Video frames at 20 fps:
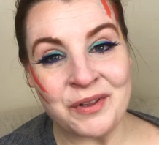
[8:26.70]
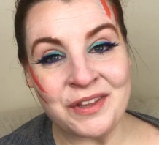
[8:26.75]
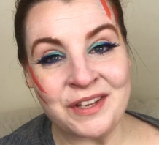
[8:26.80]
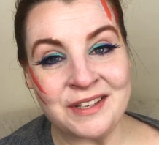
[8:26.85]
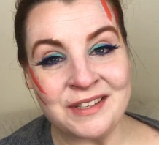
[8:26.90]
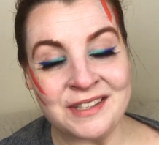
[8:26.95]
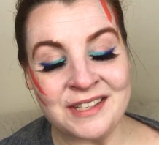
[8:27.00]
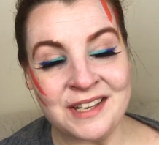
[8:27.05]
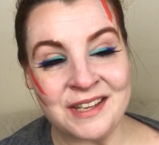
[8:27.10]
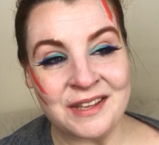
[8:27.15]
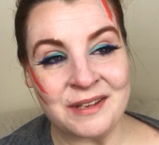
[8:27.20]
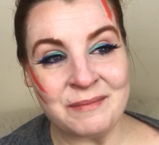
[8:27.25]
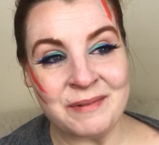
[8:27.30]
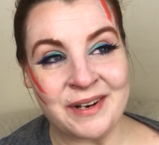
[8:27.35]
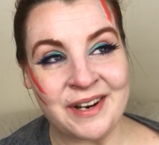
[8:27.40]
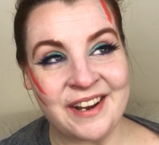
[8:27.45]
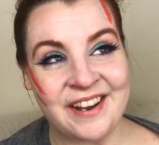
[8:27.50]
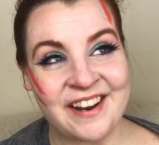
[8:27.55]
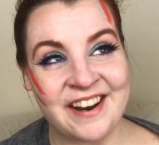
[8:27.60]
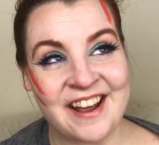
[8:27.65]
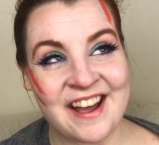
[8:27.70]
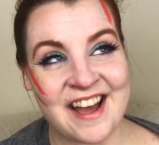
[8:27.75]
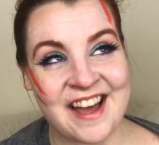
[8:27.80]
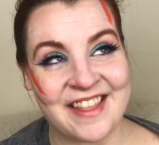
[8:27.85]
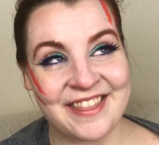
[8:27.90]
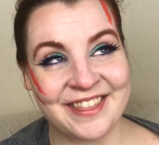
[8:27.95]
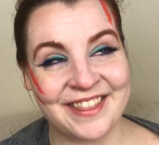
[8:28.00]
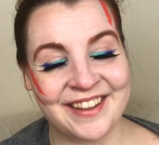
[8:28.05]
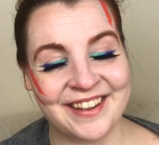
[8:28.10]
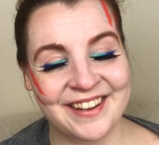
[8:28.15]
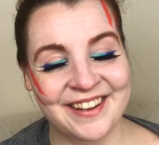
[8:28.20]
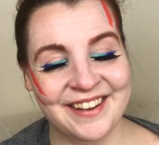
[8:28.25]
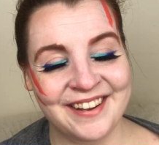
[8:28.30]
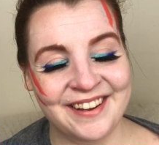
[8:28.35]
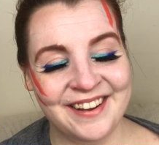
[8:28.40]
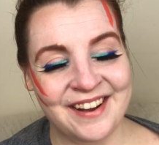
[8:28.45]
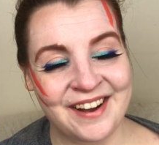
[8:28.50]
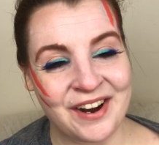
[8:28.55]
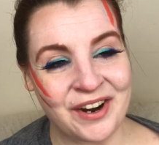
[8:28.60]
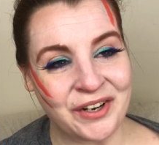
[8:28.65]
the more things get limited and the
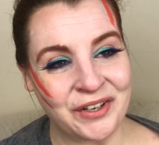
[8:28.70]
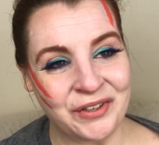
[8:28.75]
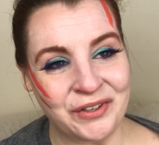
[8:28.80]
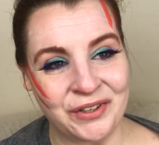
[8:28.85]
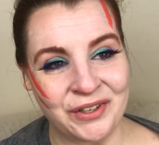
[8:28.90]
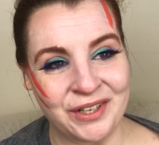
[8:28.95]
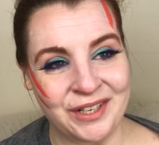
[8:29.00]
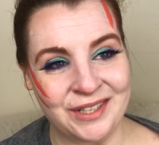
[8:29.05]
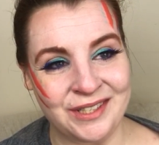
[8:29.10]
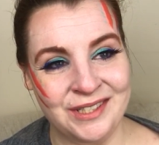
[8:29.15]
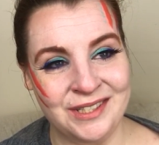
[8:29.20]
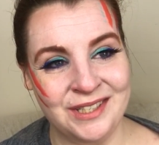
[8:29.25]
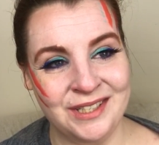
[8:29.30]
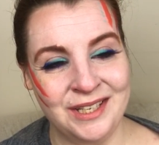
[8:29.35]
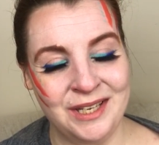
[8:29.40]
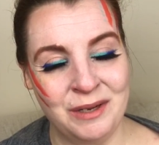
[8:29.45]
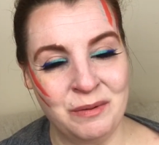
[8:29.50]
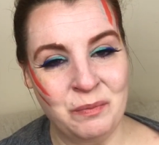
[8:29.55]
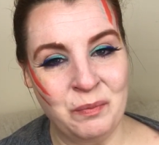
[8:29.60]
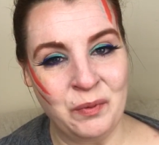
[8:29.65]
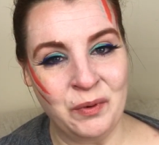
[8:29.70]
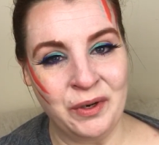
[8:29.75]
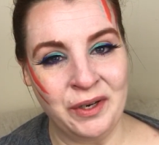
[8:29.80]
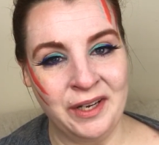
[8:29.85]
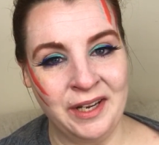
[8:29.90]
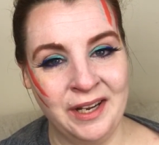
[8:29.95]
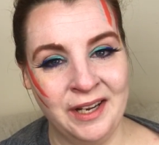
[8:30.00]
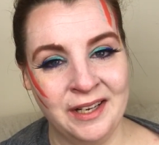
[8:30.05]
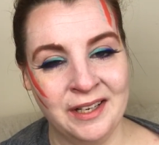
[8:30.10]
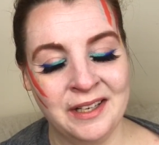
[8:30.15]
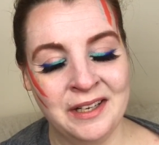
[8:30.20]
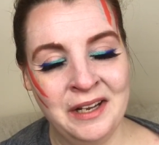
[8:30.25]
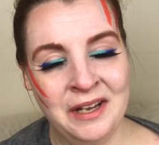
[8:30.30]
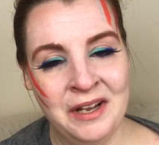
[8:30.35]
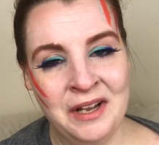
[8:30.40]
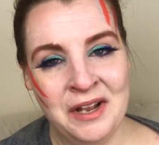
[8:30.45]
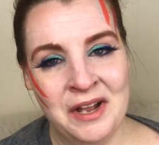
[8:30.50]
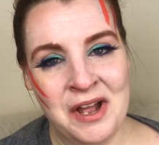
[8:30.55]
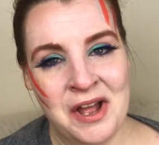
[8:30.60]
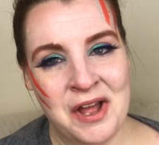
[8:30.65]
harder it is to keep working,
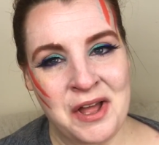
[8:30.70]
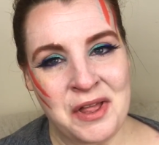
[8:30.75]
